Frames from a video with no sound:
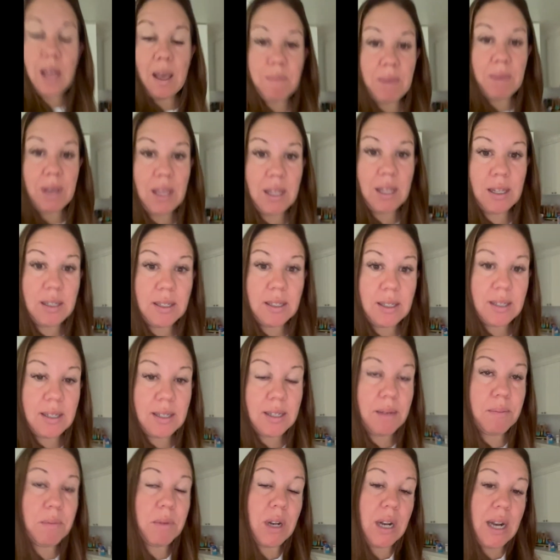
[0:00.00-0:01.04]
means
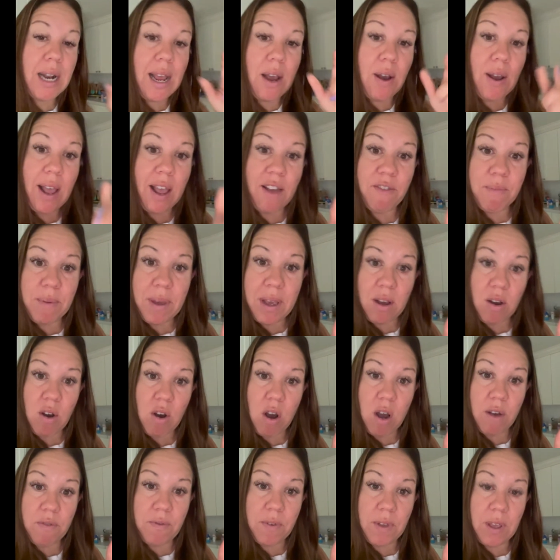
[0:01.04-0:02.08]
I'm gonna now have my
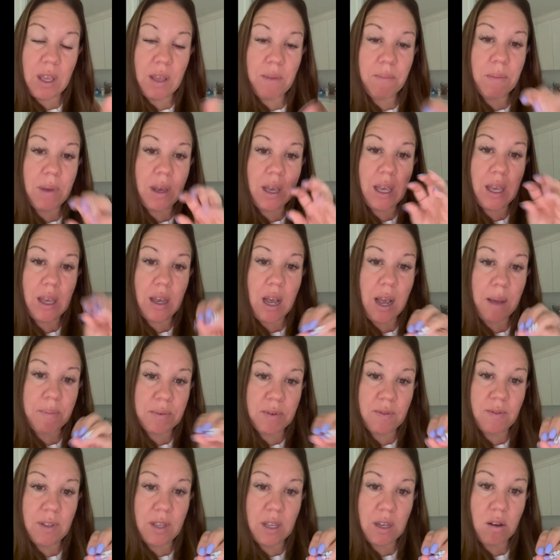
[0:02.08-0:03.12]
coffee, my
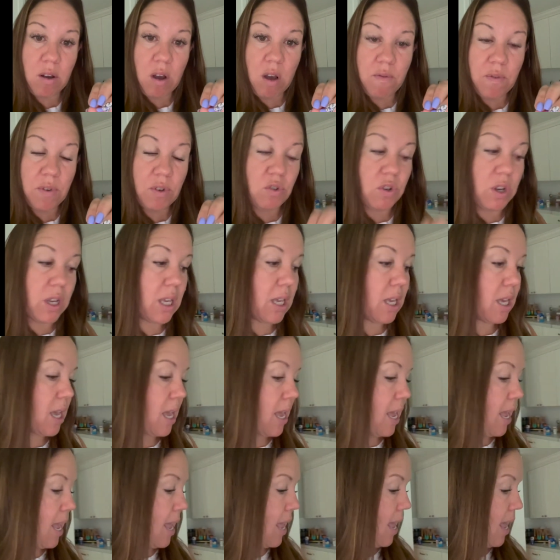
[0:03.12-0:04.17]
OPTAVIA coffee drink,
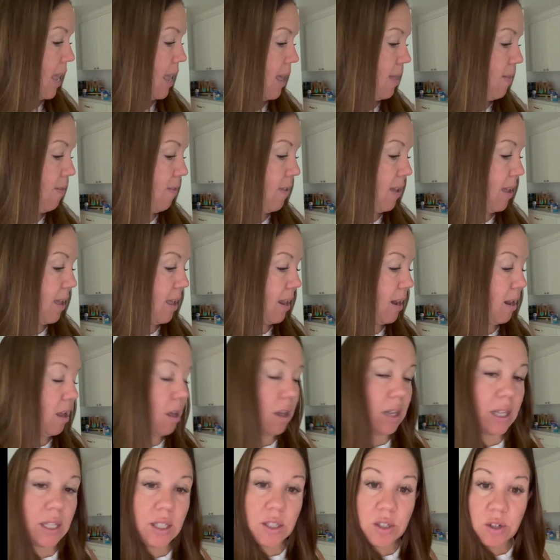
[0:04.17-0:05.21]
and then I'll
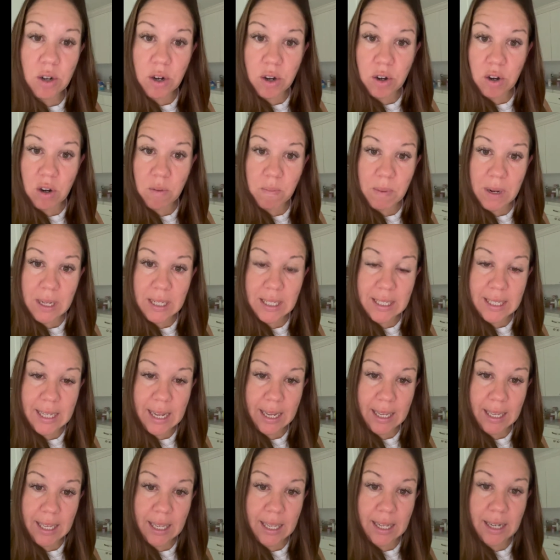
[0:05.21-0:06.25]
get started on my
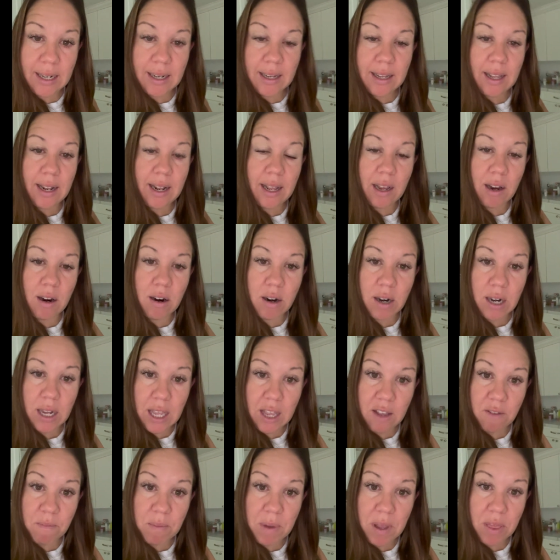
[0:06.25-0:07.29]
second, and I already
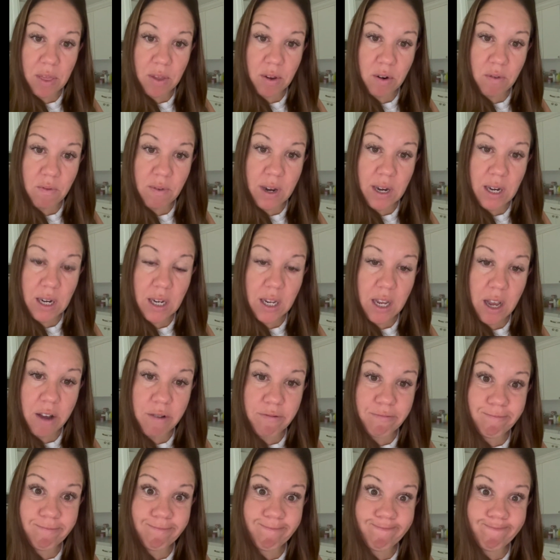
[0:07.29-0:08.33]
have my third ready to go.
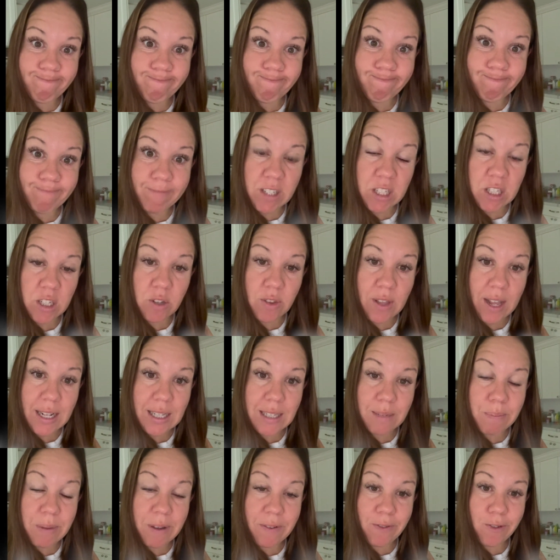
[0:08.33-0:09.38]
So
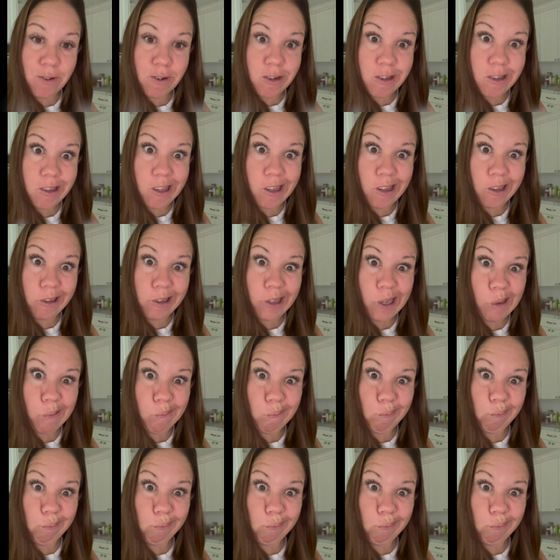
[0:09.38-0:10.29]
that's my first little tip.